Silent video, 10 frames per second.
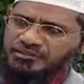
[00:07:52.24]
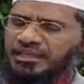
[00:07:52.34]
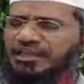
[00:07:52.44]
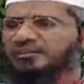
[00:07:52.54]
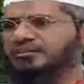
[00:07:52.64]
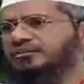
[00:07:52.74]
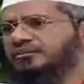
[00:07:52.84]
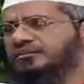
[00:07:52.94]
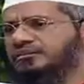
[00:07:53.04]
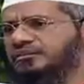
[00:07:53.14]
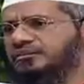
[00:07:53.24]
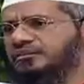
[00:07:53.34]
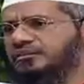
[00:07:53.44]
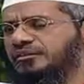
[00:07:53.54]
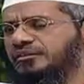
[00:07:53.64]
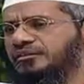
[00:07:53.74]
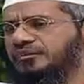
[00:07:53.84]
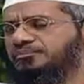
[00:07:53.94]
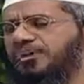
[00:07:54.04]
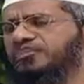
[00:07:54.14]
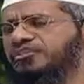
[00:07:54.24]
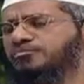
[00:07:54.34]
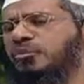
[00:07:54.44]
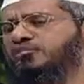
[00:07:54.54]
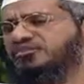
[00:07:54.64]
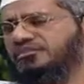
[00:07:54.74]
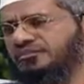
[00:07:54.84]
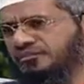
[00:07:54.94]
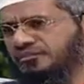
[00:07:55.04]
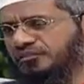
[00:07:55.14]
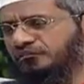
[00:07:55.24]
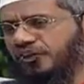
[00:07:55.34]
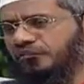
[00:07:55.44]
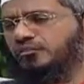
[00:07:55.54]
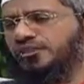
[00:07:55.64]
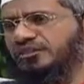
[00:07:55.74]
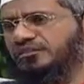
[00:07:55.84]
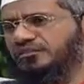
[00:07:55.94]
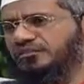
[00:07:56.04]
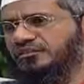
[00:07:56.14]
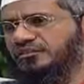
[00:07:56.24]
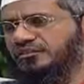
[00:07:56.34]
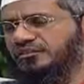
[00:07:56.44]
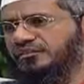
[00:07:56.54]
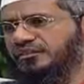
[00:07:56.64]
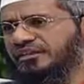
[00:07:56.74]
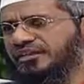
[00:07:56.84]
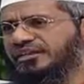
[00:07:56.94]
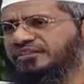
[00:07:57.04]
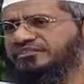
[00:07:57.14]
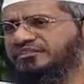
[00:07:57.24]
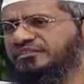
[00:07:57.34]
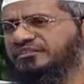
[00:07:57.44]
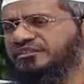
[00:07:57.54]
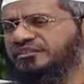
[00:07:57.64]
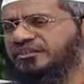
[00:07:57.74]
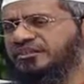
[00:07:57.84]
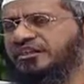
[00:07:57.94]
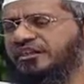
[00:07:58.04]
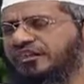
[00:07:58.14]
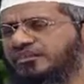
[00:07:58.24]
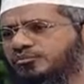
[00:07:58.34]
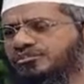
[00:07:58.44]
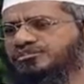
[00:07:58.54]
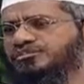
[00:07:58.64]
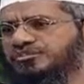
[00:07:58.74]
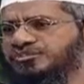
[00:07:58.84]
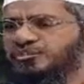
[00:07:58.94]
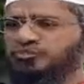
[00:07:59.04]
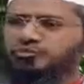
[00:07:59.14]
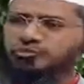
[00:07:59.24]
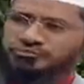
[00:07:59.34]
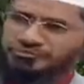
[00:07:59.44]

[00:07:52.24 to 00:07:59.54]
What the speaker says: that the best mosque for a woman is her innermost room,